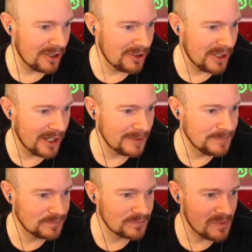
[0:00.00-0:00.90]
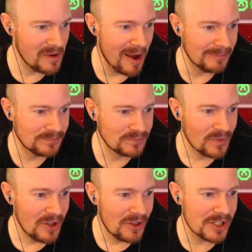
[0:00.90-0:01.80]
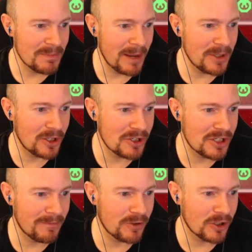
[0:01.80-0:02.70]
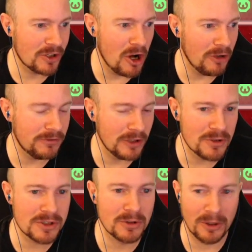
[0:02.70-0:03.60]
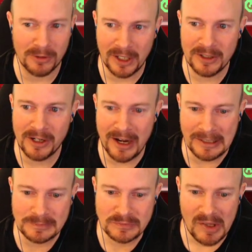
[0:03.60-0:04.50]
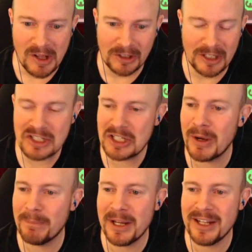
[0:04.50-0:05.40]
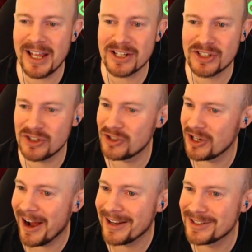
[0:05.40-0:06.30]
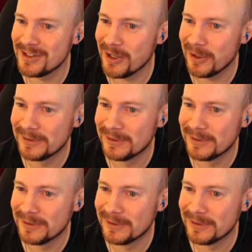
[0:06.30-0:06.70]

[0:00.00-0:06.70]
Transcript: Are you here? Yeah. This might be a good ship for a golf low score run. All right. Let's see what PDS shots do.